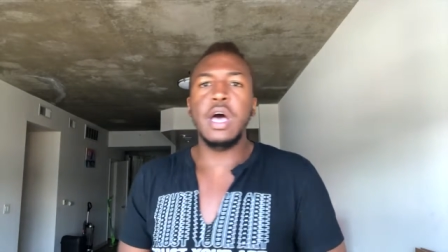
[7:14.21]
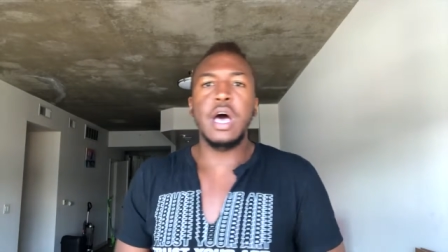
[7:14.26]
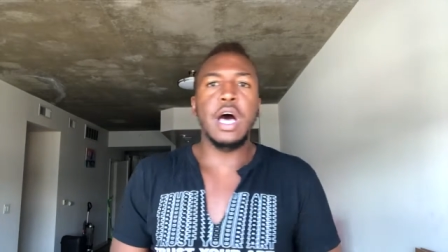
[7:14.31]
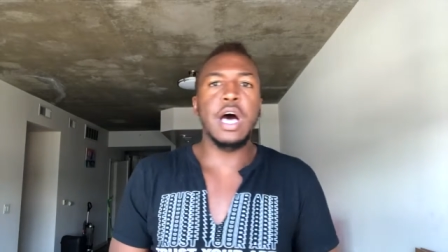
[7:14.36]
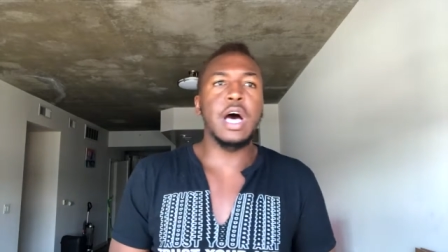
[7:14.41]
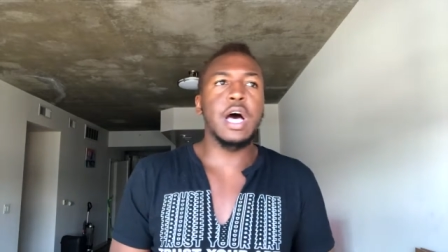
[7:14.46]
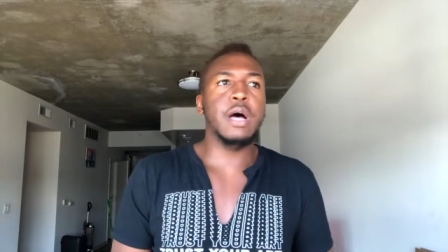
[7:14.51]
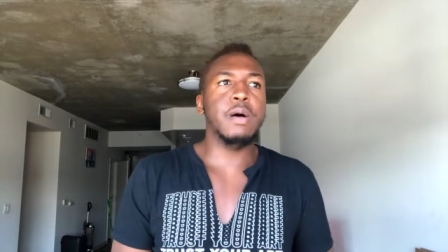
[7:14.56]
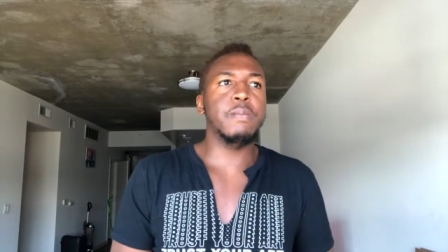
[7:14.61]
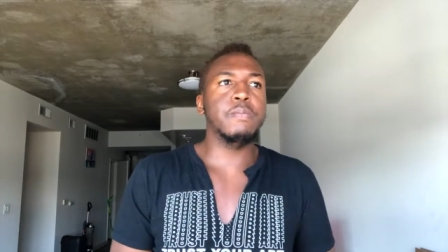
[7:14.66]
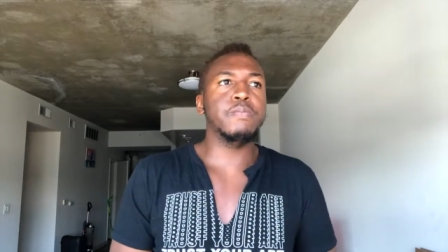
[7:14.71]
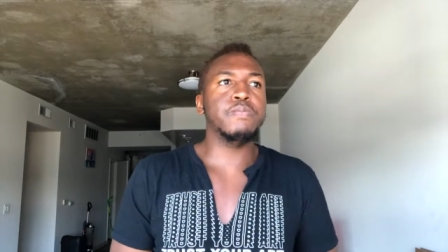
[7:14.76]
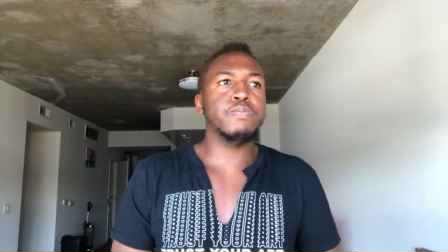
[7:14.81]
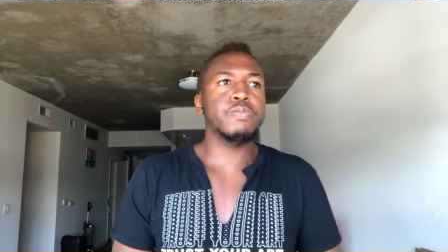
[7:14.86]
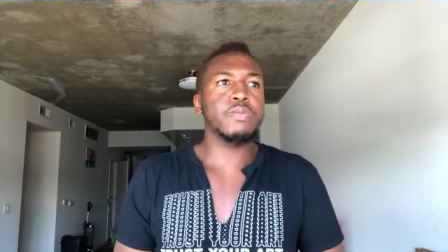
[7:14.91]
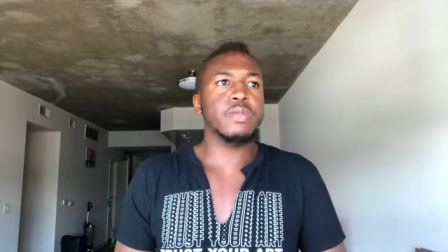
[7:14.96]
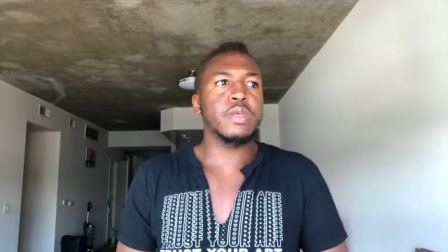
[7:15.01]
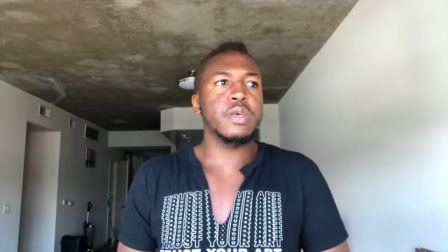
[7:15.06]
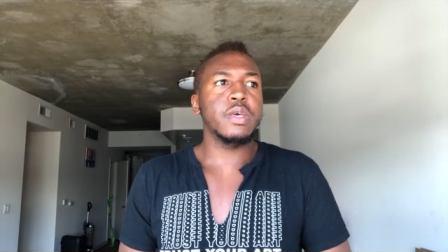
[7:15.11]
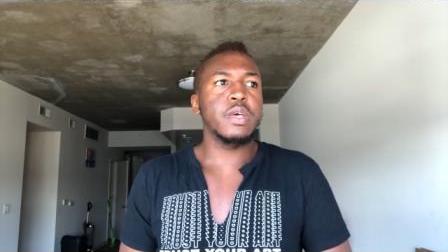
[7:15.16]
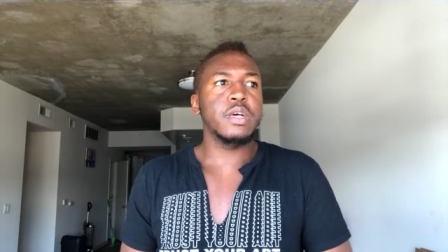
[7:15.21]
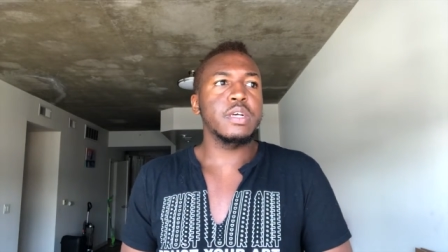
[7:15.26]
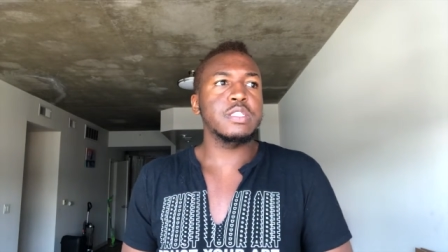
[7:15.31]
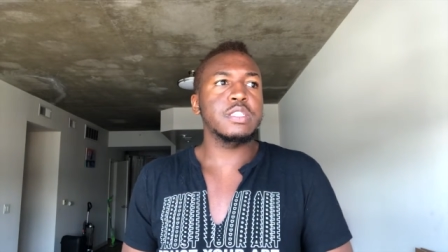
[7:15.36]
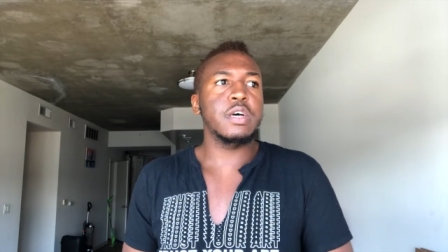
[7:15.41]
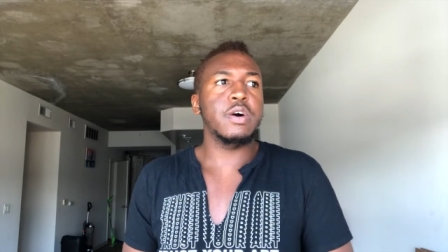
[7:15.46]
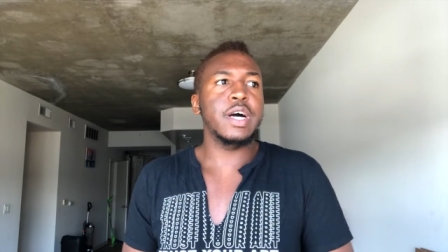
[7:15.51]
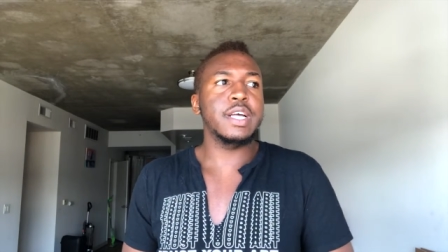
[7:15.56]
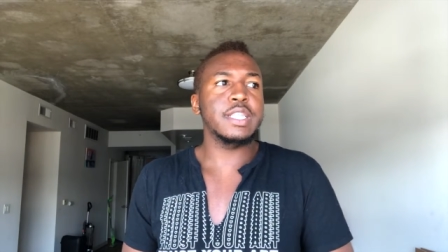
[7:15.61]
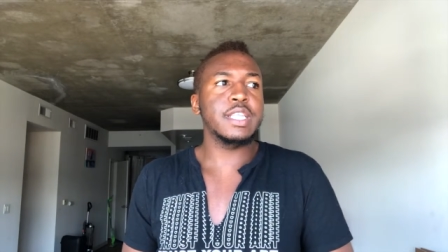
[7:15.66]

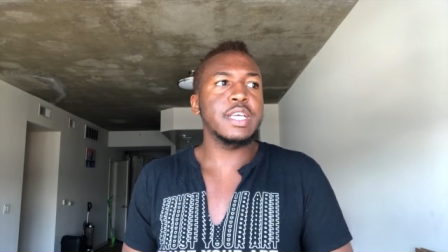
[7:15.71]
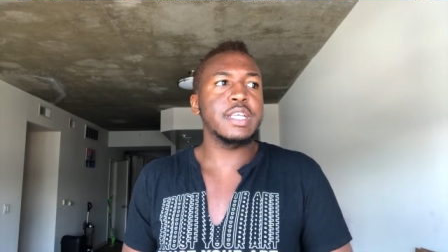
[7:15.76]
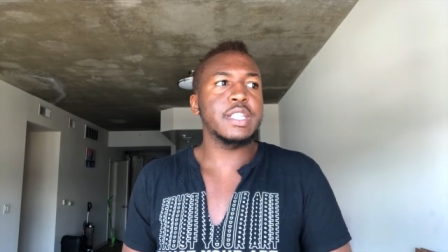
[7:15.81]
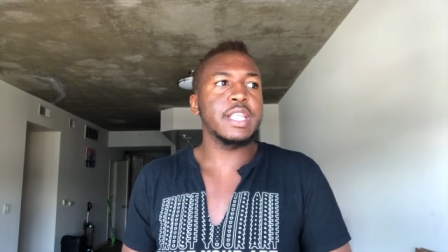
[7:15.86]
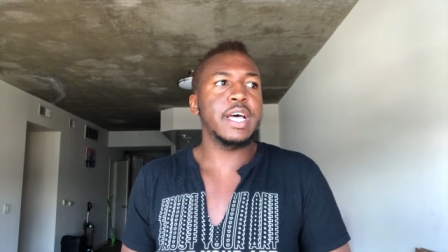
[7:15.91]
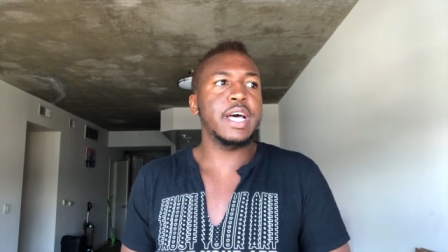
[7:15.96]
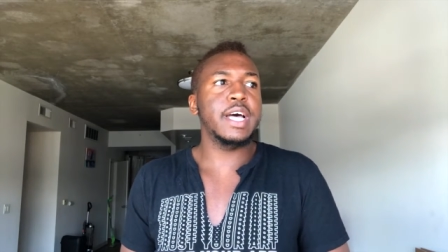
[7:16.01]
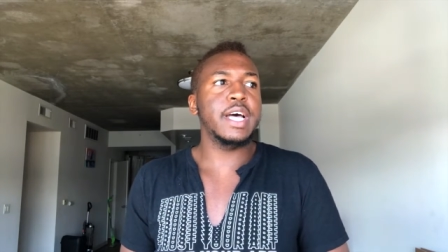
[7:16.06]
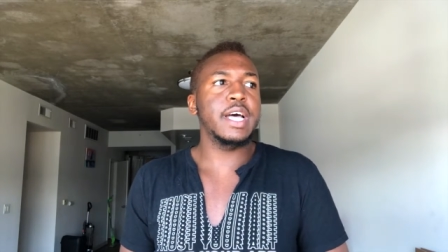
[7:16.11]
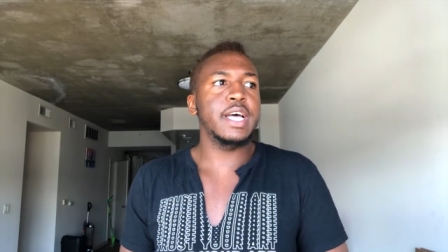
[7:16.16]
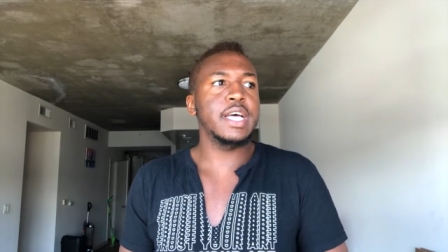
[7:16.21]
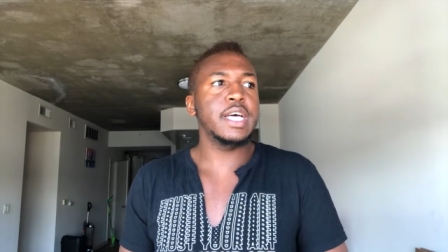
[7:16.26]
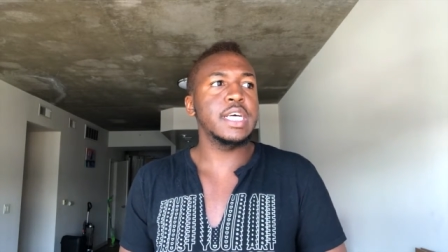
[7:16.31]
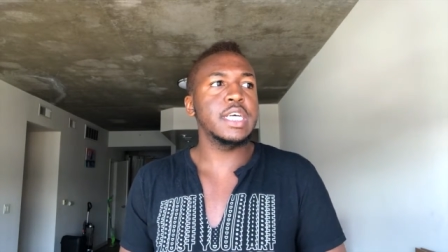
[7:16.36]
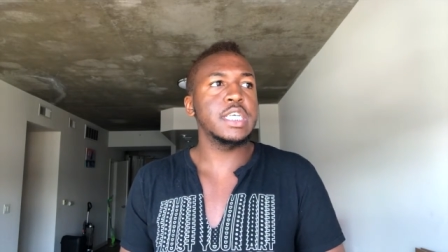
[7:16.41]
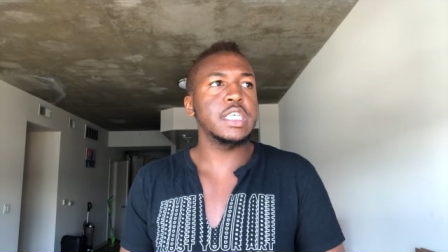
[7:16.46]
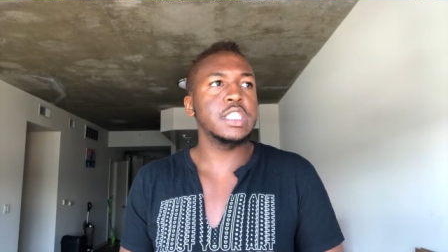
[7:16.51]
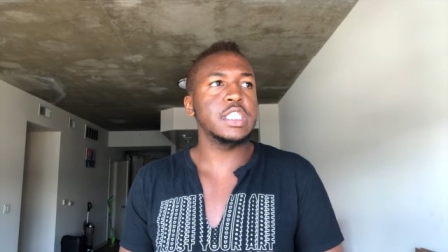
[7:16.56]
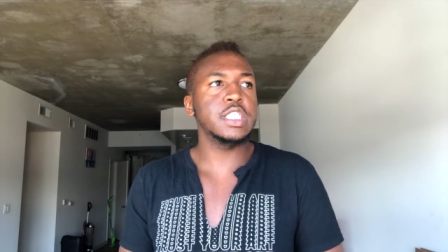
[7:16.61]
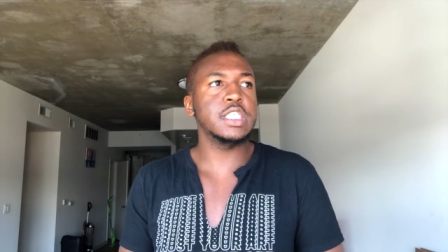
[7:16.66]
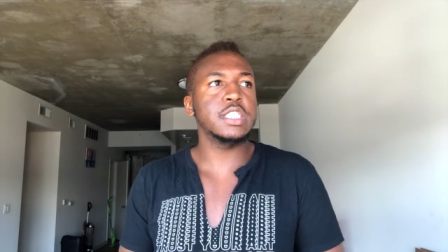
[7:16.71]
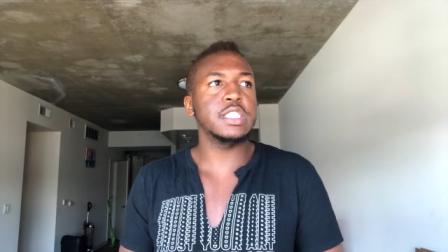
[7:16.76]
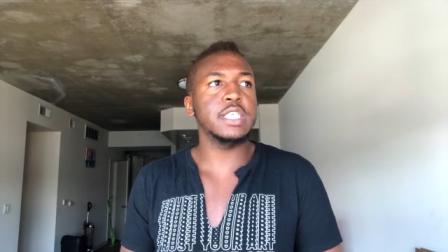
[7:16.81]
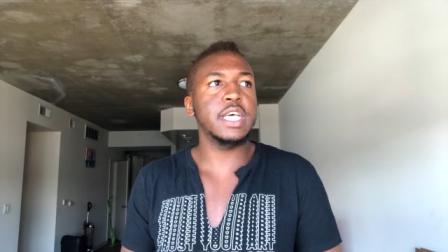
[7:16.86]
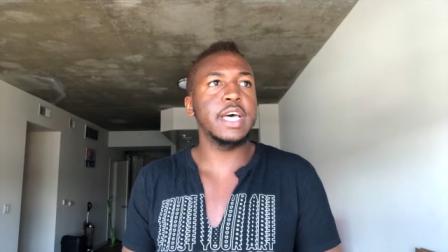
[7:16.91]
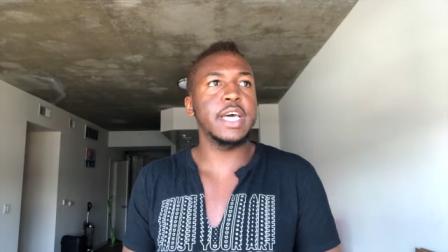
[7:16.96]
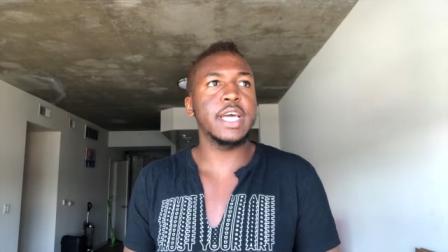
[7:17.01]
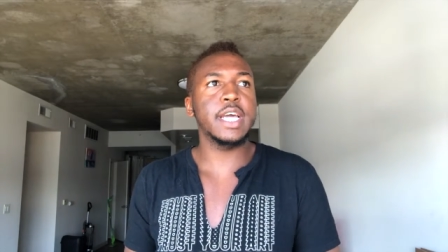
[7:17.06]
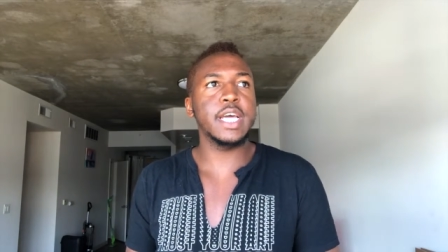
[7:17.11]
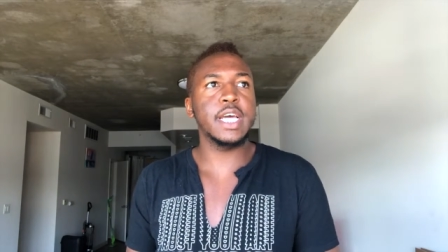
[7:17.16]
So I think that just
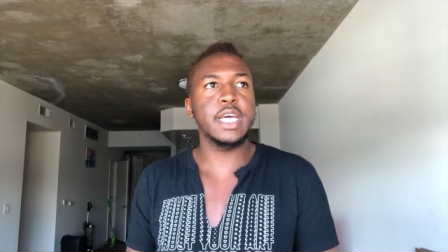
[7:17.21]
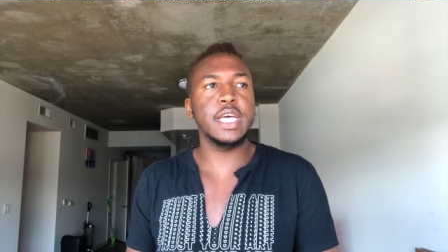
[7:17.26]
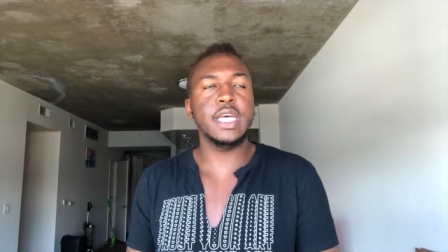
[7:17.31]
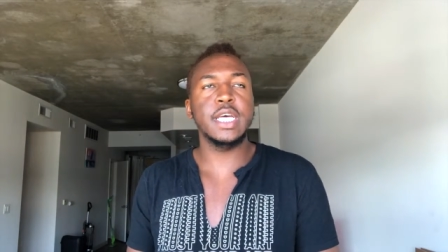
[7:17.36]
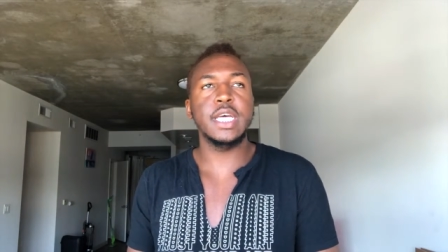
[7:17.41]
like